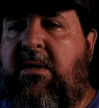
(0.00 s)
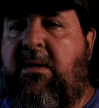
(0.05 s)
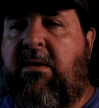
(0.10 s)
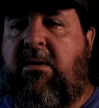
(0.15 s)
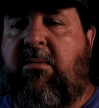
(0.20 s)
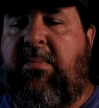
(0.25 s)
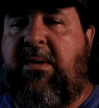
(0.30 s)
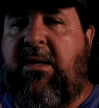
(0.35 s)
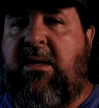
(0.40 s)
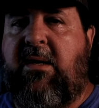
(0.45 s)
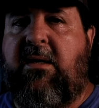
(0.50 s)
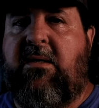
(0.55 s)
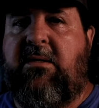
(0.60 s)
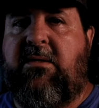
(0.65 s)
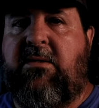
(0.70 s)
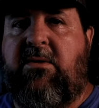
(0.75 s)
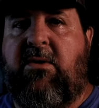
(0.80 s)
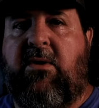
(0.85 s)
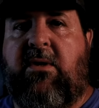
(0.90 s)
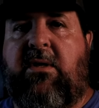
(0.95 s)
that are
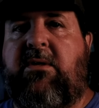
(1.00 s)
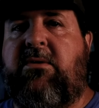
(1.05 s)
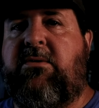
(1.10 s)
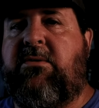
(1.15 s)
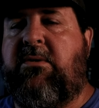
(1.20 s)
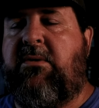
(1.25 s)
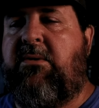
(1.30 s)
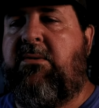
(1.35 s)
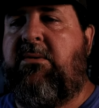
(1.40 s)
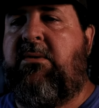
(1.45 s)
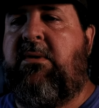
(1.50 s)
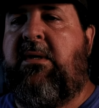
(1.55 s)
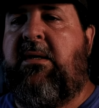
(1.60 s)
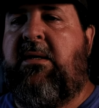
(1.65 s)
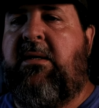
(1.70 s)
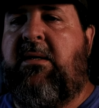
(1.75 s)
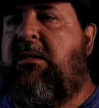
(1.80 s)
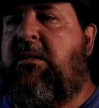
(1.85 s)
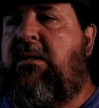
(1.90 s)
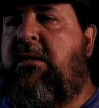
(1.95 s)
beyond your control
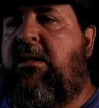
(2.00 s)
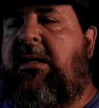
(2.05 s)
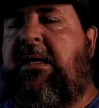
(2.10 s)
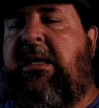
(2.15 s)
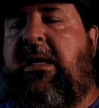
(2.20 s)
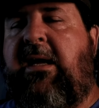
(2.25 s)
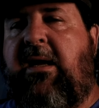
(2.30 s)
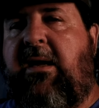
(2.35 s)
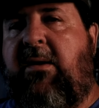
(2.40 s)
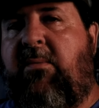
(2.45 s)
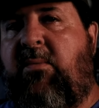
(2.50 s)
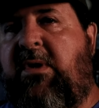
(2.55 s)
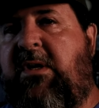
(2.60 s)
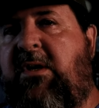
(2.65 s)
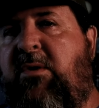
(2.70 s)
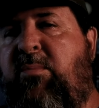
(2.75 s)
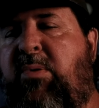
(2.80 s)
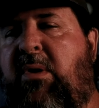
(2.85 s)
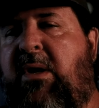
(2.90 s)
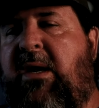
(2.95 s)
get and when
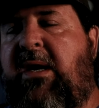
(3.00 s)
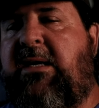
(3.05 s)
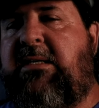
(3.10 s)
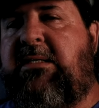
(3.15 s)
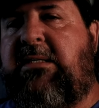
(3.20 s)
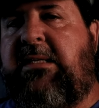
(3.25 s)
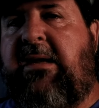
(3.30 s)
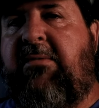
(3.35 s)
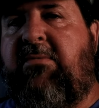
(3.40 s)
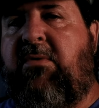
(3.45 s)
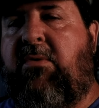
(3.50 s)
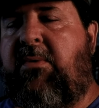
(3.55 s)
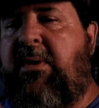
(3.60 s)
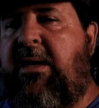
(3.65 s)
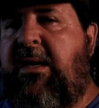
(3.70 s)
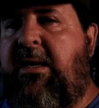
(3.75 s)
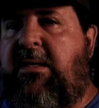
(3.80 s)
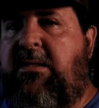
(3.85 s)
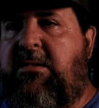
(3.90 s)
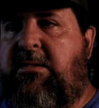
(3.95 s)
you price give a
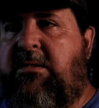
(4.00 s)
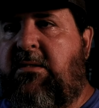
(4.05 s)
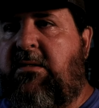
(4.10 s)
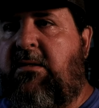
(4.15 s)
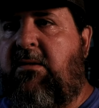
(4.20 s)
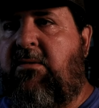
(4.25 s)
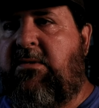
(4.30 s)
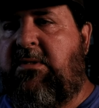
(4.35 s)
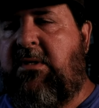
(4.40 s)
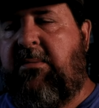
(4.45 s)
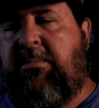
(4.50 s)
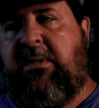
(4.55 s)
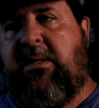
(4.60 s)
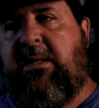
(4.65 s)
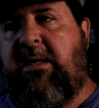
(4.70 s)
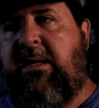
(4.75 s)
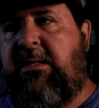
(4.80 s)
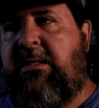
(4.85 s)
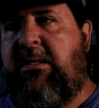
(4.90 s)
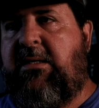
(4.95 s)
range on something
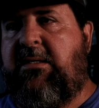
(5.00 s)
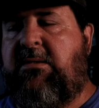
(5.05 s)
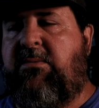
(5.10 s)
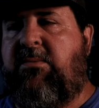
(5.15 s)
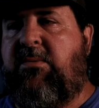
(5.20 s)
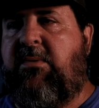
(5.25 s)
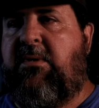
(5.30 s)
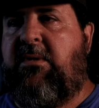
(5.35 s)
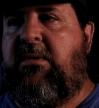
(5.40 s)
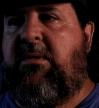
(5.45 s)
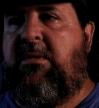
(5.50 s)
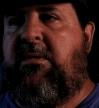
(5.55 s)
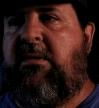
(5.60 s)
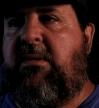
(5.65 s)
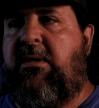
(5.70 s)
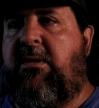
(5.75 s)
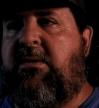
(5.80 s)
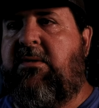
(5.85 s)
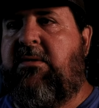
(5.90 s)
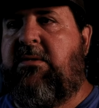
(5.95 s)
like this where
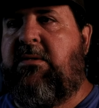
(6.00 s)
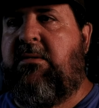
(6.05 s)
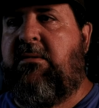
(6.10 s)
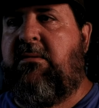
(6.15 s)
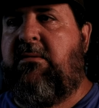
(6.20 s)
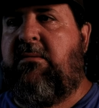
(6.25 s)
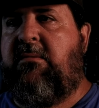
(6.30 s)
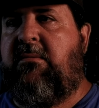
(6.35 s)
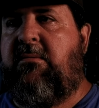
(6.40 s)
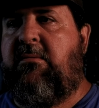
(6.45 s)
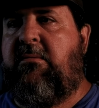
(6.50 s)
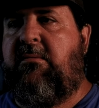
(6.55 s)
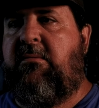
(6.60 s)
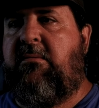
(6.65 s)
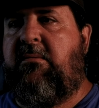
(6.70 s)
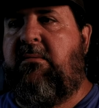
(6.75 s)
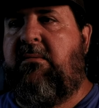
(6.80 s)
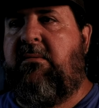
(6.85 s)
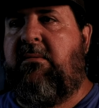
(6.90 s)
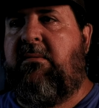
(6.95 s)
there's
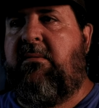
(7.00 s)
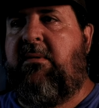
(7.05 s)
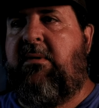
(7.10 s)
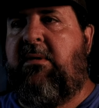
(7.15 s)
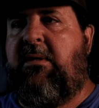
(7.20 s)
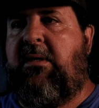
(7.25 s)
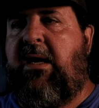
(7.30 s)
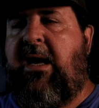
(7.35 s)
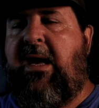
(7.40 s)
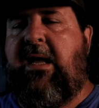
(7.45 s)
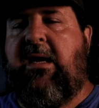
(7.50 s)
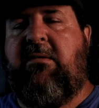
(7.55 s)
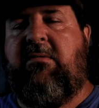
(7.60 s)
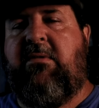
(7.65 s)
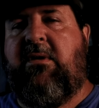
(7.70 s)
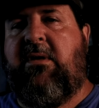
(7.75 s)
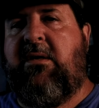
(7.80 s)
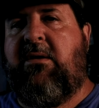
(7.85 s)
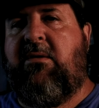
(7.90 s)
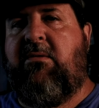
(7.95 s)
kind of
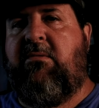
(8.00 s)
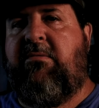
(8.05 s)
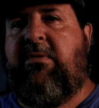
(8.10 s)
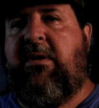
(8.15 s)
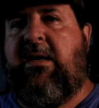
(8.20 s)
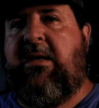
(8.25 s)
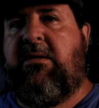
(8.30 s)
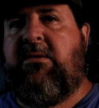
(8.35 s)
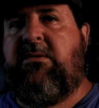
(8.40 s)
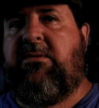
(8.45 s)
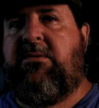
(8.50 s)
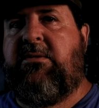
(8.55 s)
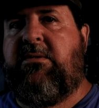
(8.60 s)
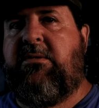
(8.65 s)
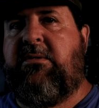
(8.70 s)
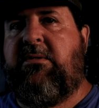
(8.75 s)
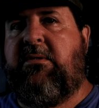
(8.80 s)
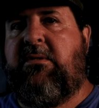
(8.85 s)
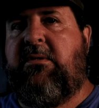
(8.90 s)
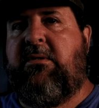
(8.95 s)
unknown factors